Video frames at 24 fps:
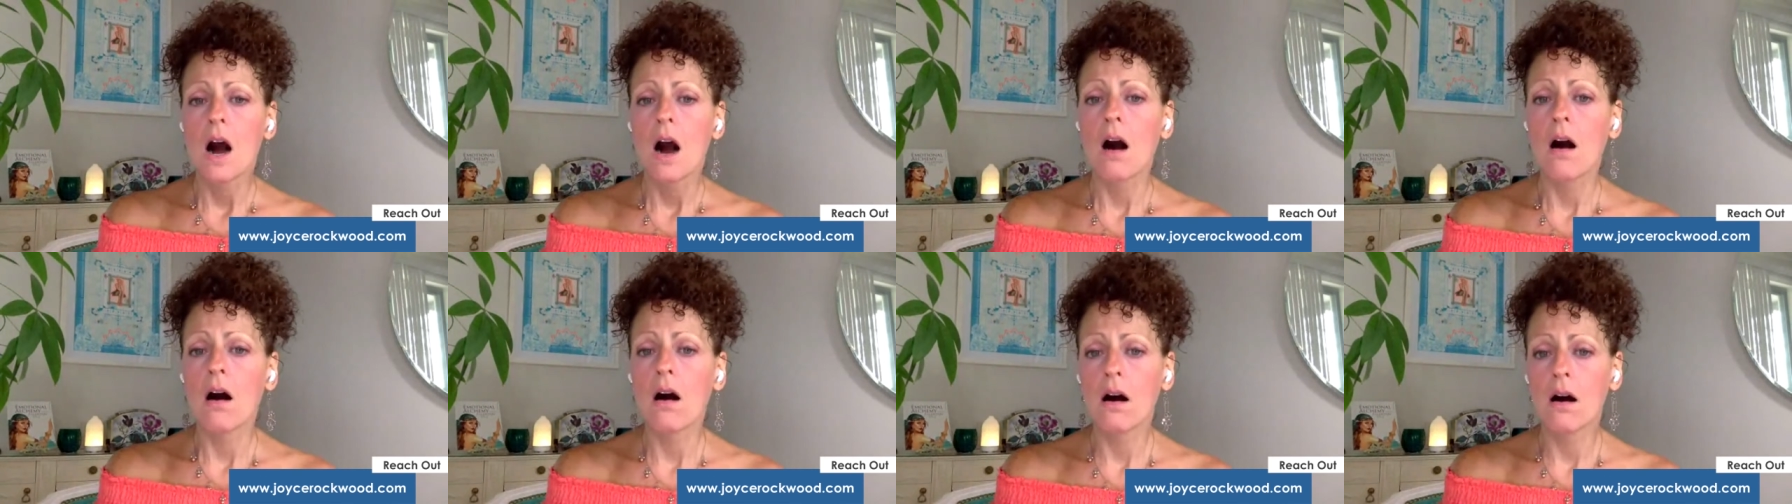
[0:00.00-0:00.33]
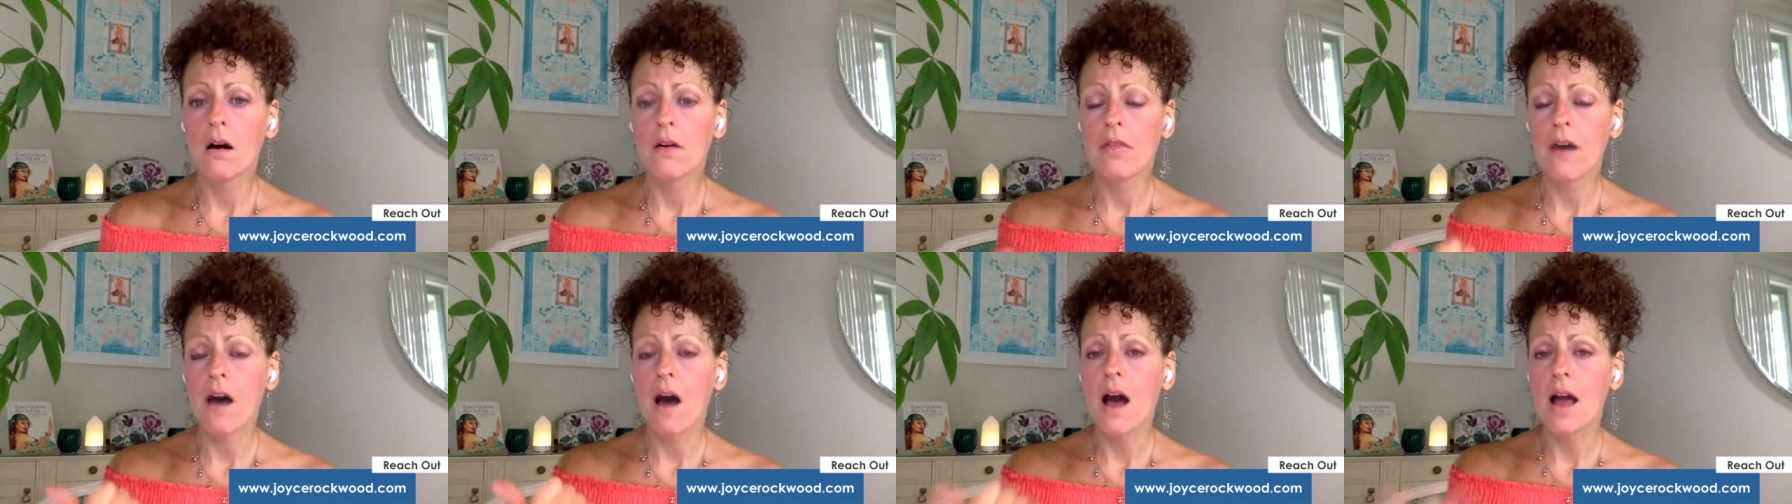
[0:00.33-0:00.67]

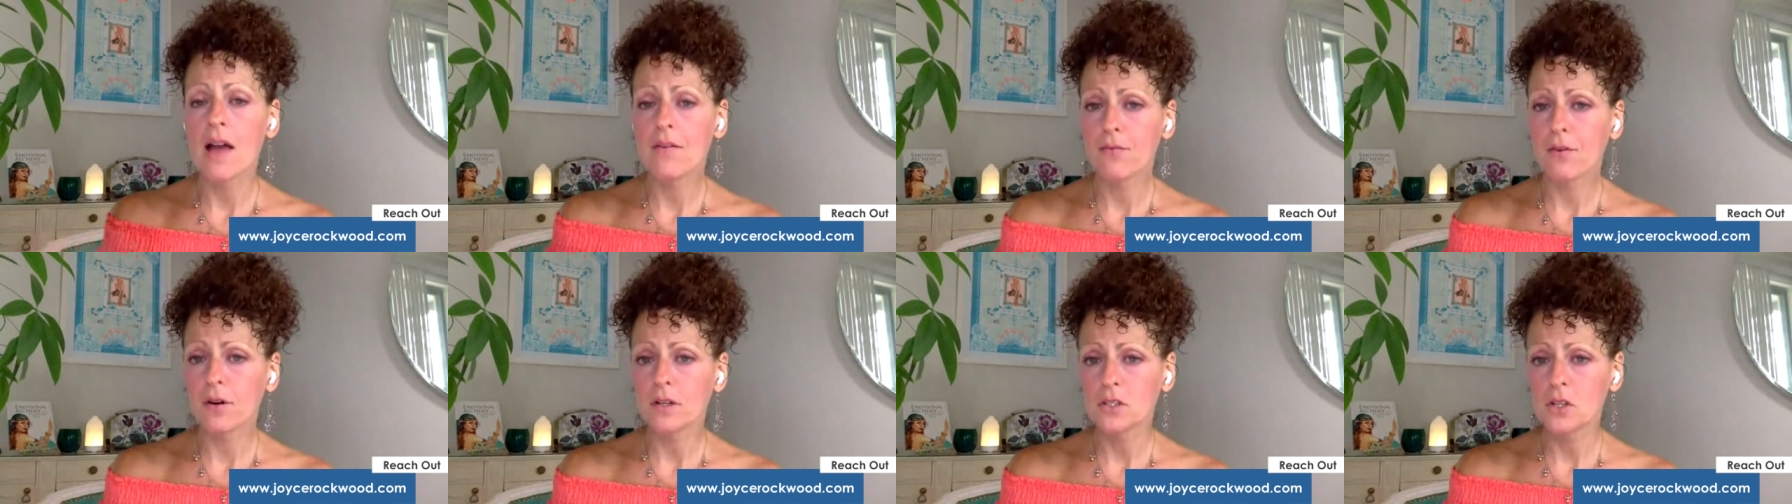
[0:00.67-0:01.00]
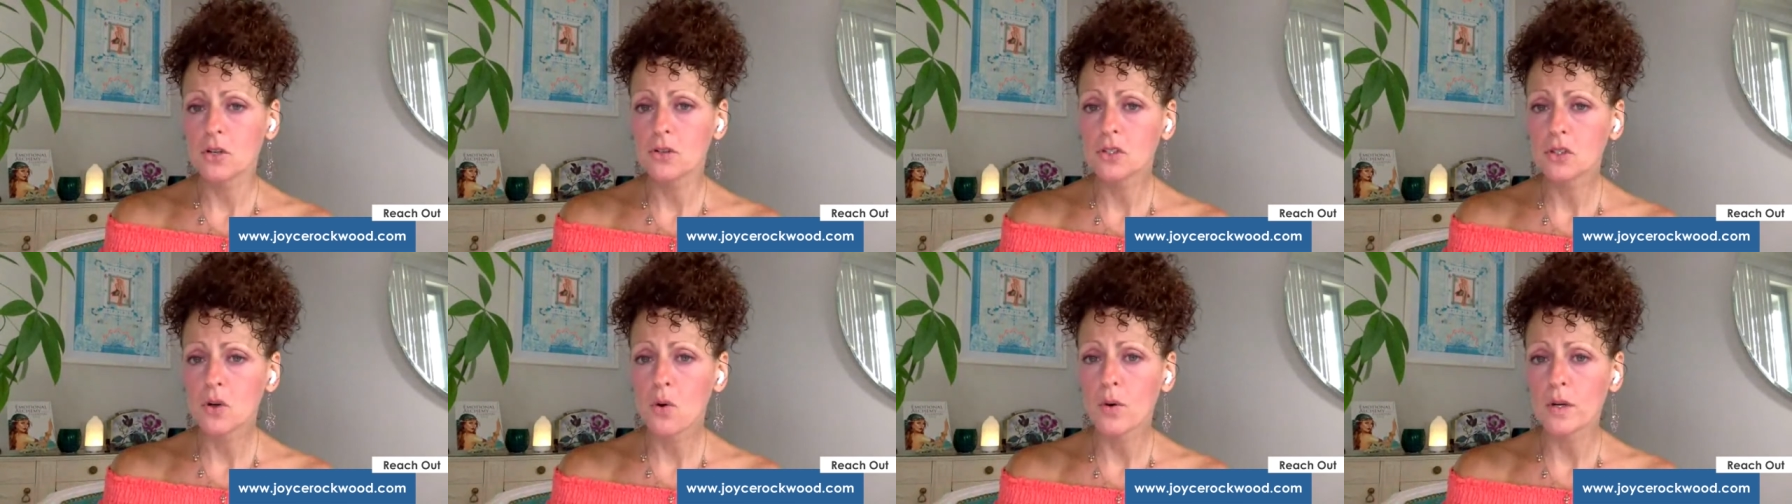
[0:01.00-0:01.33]
are the high
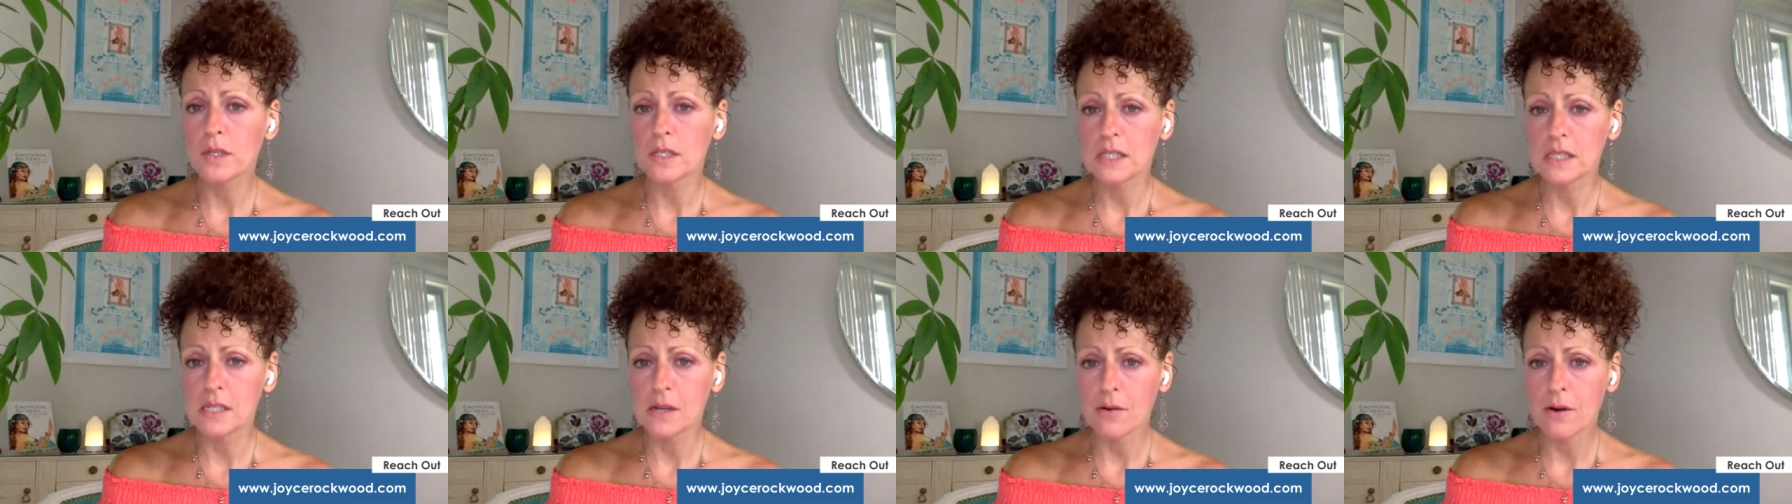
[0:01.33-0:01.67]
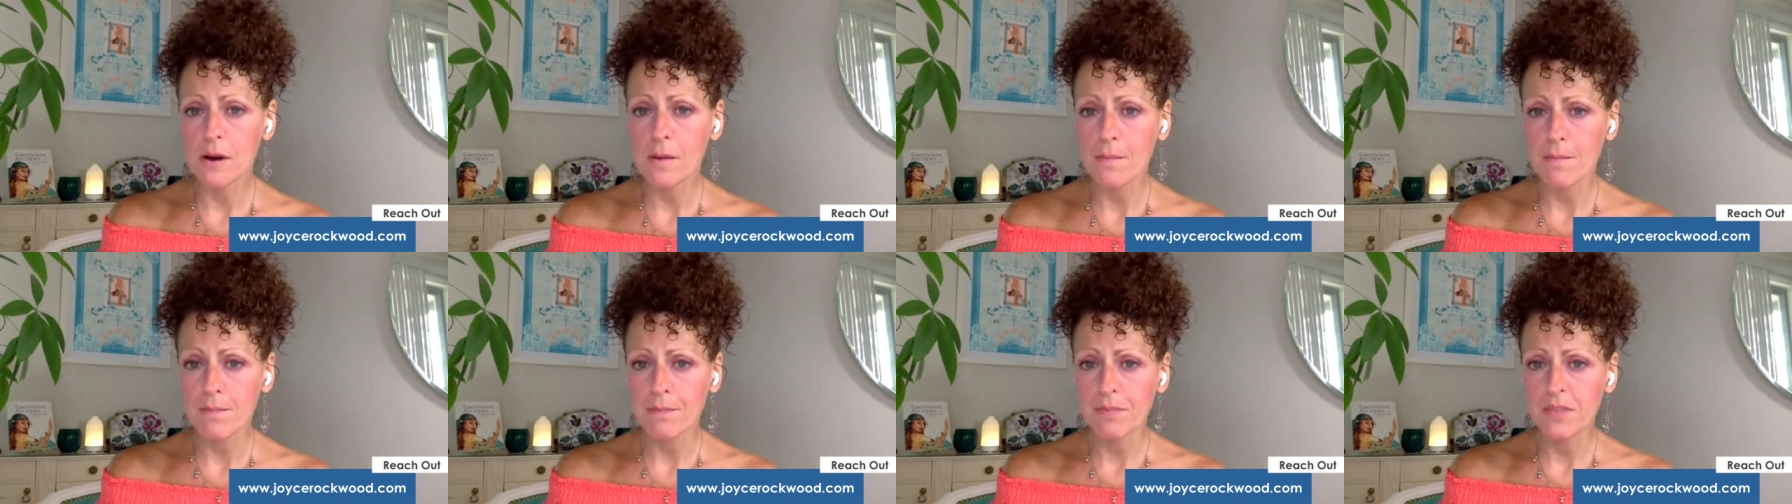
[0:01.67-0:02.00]
fructose corn
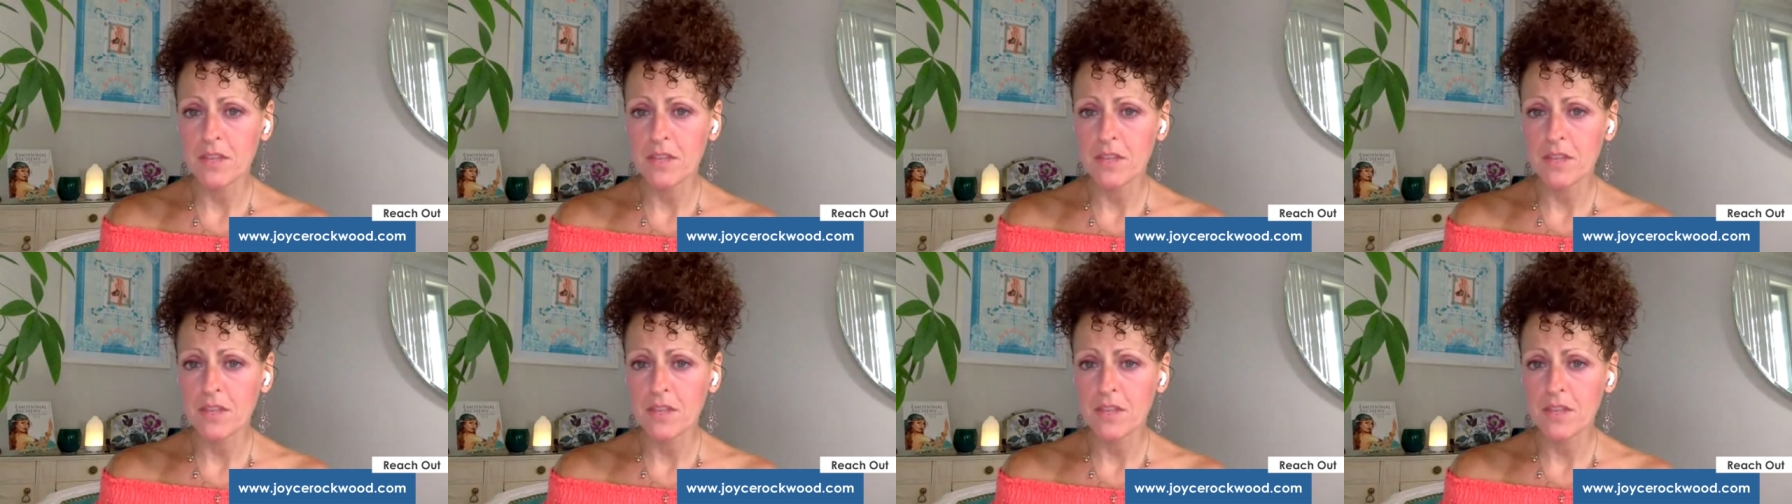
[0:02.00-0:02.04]
syrup.